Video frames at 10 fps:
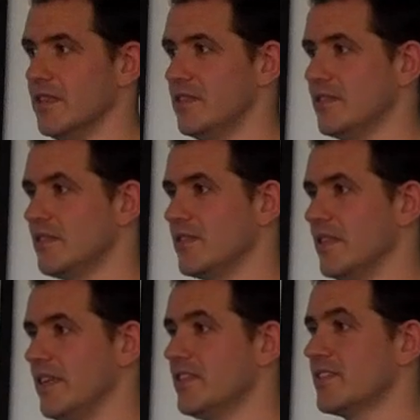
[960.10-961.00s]
No?
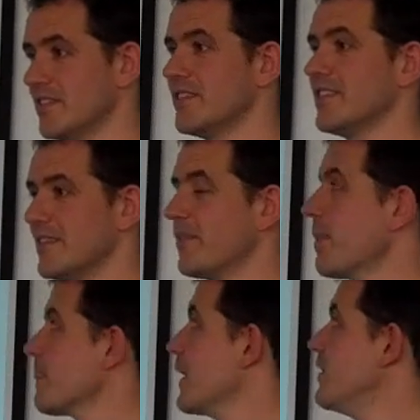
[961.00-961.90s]
Yes?
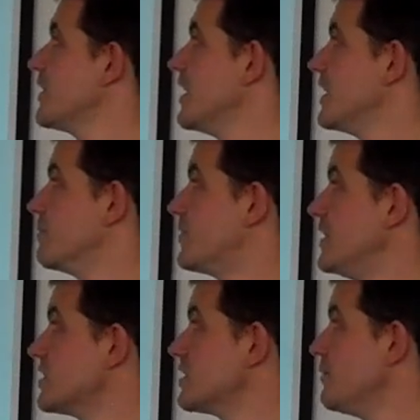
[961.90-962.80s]
Okay,
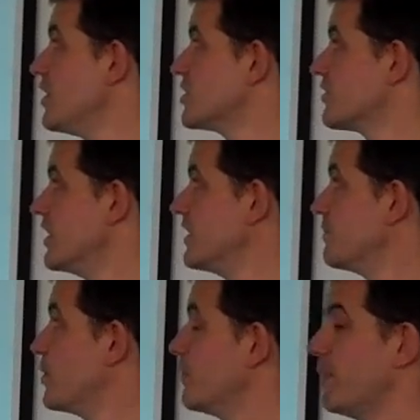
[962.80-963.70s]
ditch the margarine
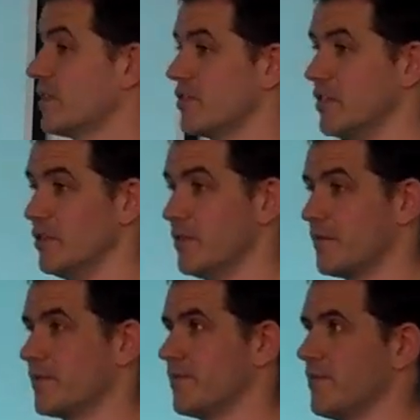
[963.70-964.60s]
and put butter in your
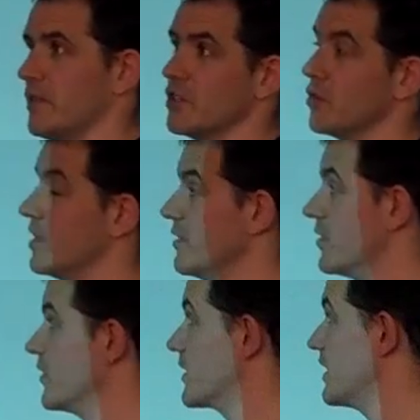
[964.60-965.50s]
fridge or leave
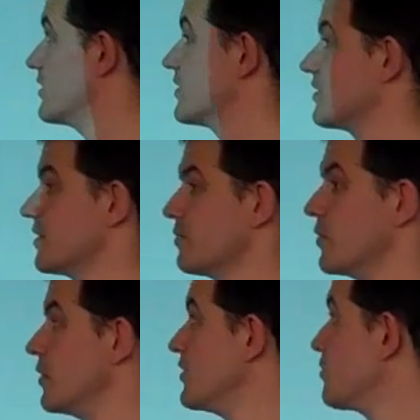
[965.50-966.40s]
it on the counter.
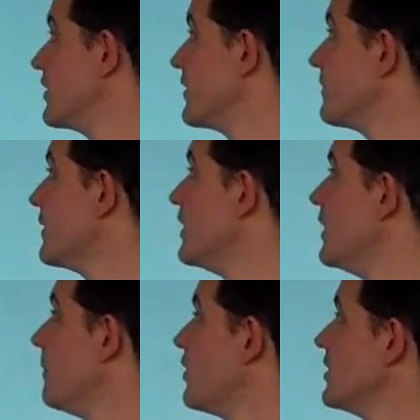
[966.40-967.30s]
All that spread.
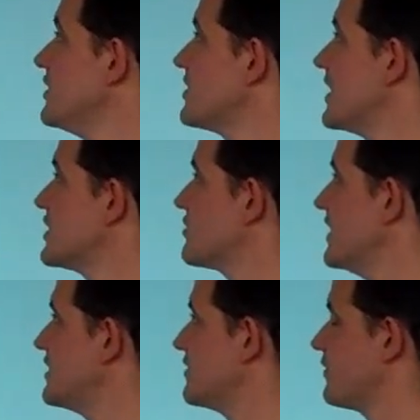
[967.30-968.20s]

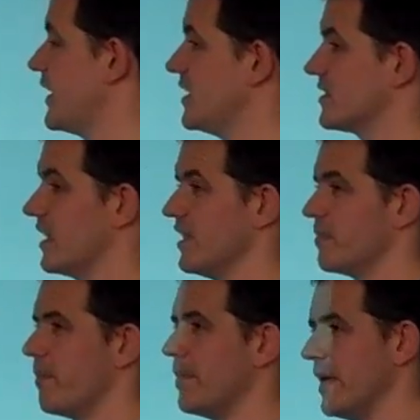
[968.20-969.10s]
Polyunsaturated fats has
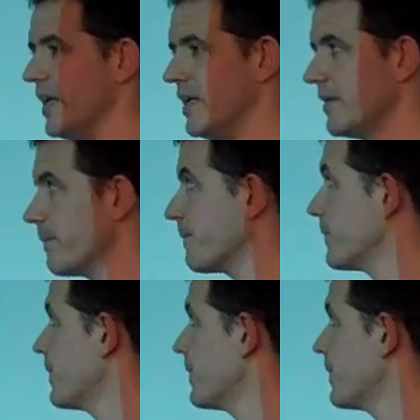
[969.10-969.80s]
been